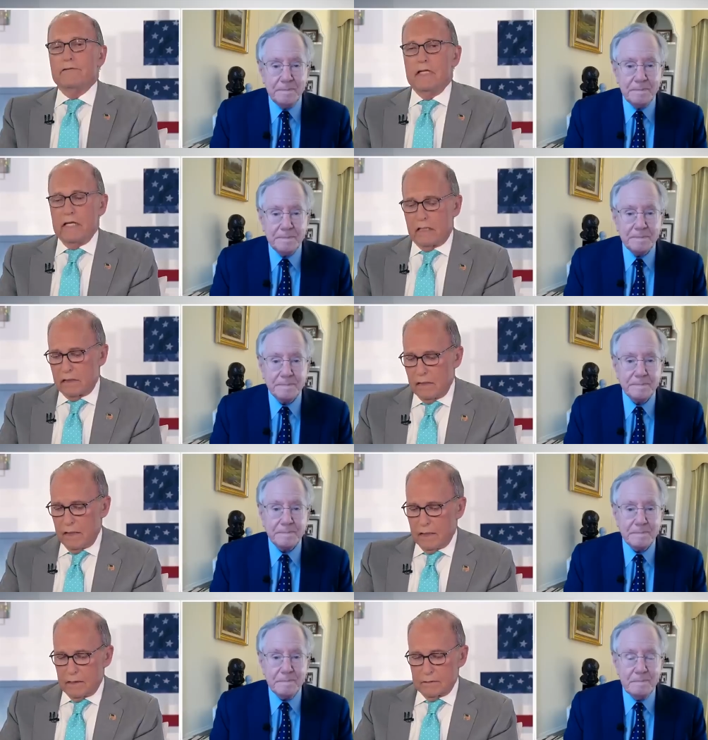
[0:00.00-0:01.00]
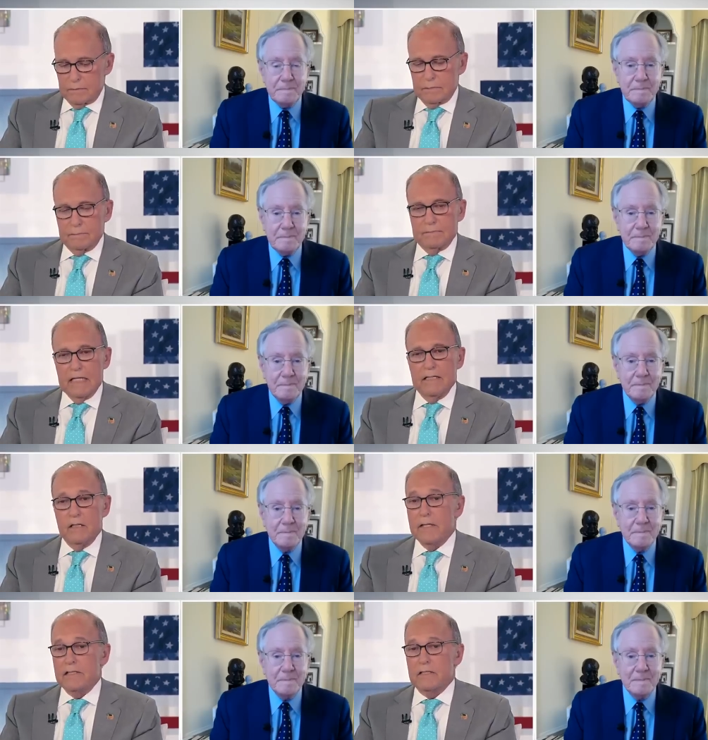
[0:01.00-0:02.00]
Speaker 1: an eclair. Hey, you
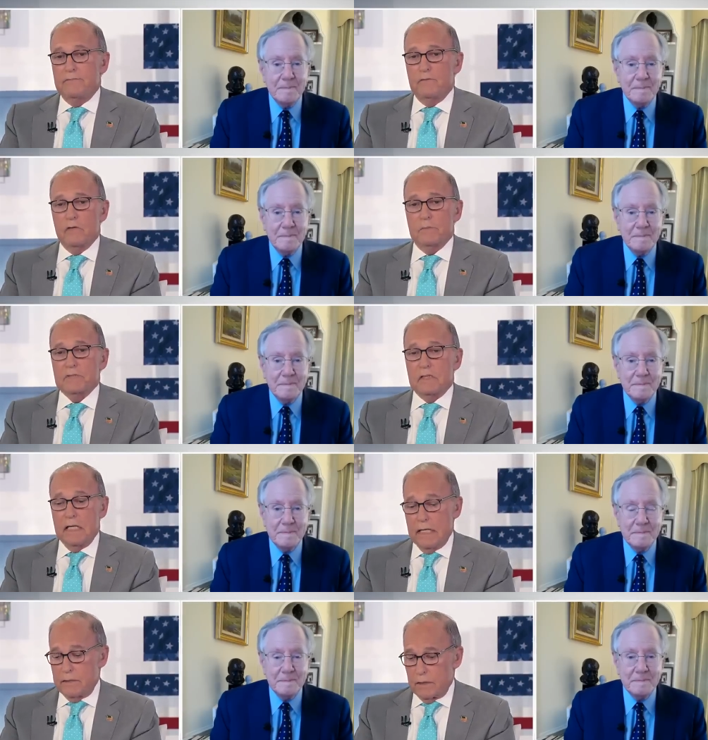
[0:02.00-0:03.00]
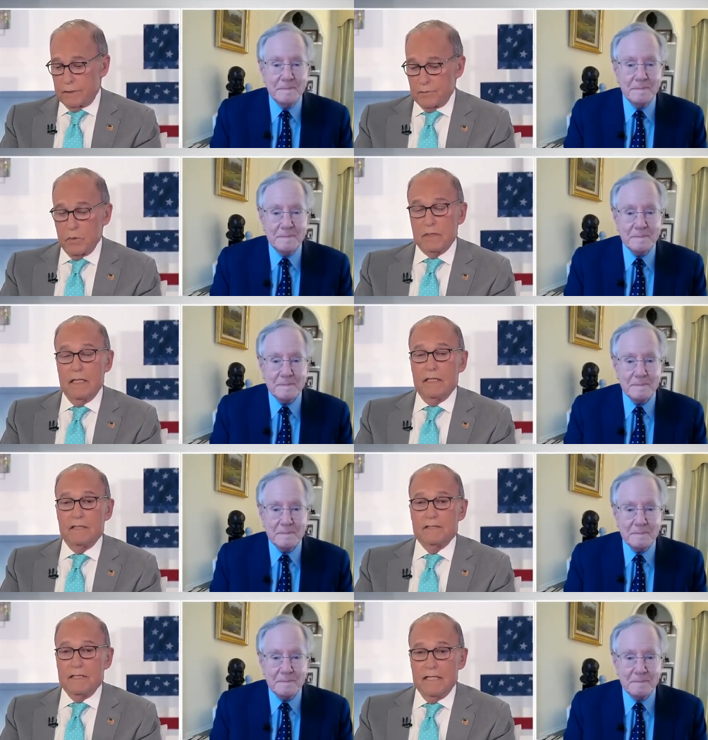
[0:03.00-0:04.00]
know, that's a Forbes classic. That's what that
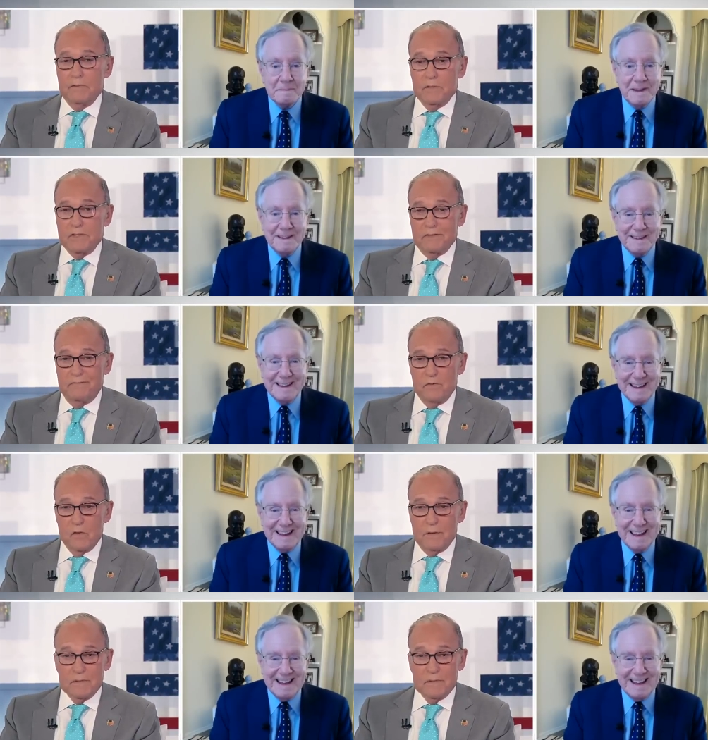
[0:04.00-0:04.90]
is. That one's a Forbes